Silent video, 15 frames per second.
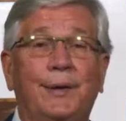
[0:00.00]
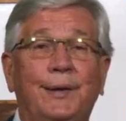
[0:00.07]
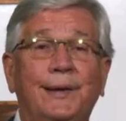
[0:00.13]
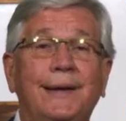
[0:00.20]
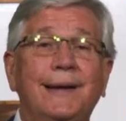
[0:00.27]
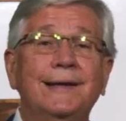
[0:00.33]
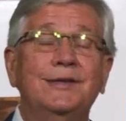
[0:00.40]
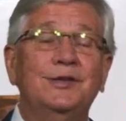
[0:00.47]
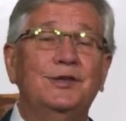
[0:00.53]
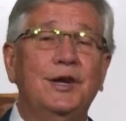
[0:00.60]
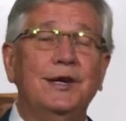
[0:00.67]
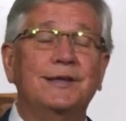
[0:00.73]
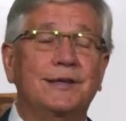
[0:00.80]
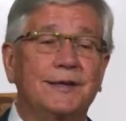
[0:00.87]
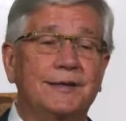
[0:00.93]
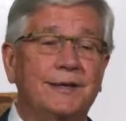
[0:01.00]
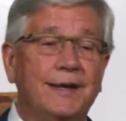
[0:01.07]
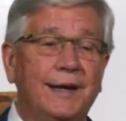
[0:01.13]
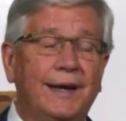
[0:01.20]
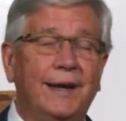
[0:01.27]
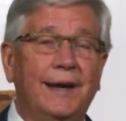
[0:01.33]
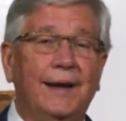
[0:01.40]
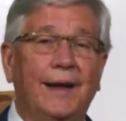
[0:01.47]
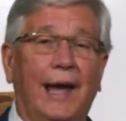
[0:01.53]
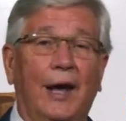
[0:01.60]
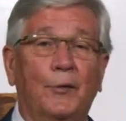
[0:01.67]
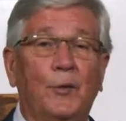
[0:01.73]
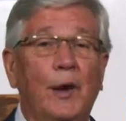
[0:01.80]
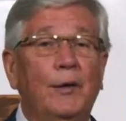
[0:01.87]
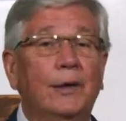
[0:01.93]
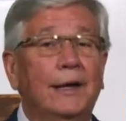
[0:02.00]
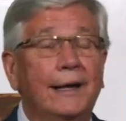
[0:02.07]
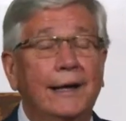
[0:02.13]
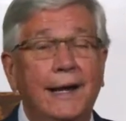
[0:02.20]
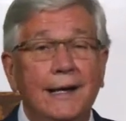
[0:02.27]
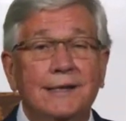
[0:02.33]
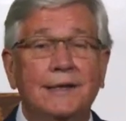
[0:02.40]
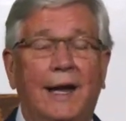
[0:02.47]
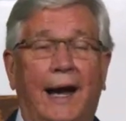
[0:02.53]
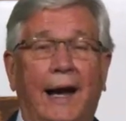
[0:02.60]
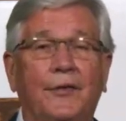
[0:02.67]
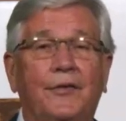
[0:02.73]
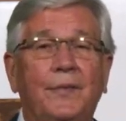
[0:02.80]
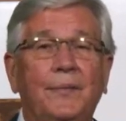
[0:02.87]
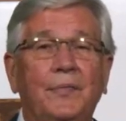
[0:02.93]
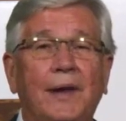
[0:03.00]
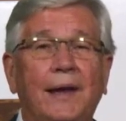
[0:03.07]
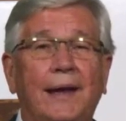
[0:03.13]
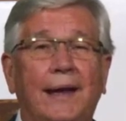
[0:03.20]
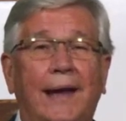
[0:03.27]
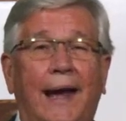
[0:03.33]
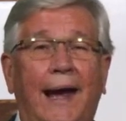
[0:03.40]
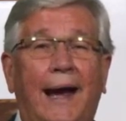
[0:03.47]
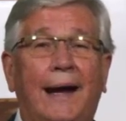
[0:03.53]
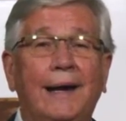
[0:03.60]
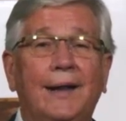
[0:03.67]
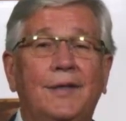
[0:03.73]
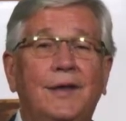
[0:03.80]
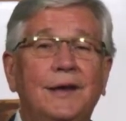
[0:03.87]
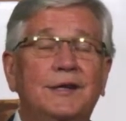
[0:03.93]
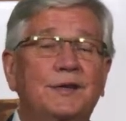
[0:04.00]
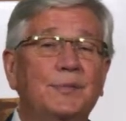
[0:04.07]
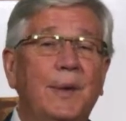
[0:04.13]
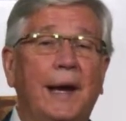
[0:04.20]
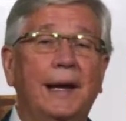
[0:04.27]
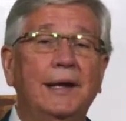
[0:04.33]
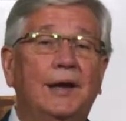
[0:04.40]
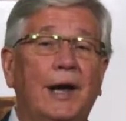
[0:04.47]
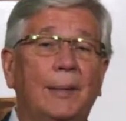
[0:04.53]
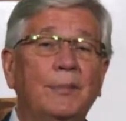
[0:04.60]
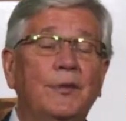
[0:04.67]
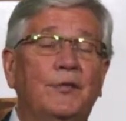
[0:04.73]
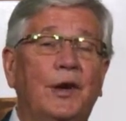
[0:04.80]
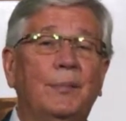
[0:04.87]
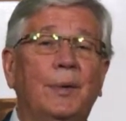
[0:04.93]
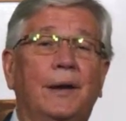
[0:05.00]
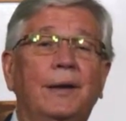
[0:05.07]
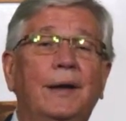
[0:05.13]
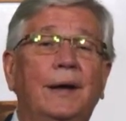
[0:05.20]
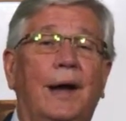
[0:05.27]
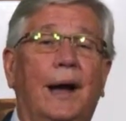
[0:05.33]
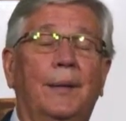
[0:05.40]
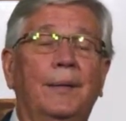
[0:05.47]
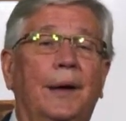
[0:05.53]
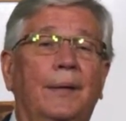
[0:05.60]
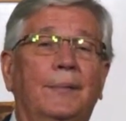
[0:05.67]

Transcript: is Jesus, and we will look at his life. How did this man coming from an